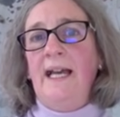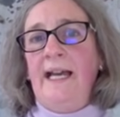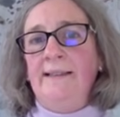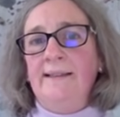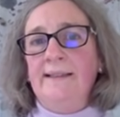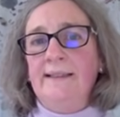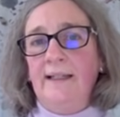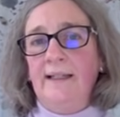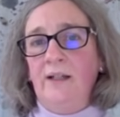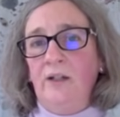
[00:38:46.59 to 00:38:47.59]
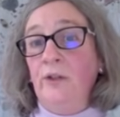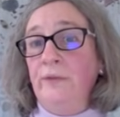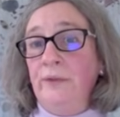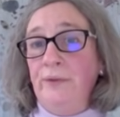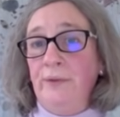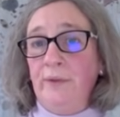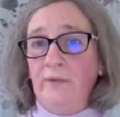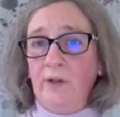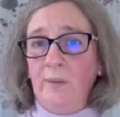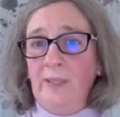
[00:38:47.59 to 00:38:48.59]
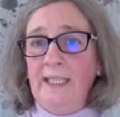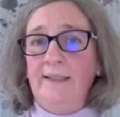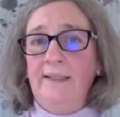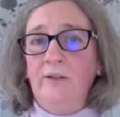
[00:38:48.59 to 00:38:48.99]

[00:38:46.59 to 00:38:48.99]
and an overview of completed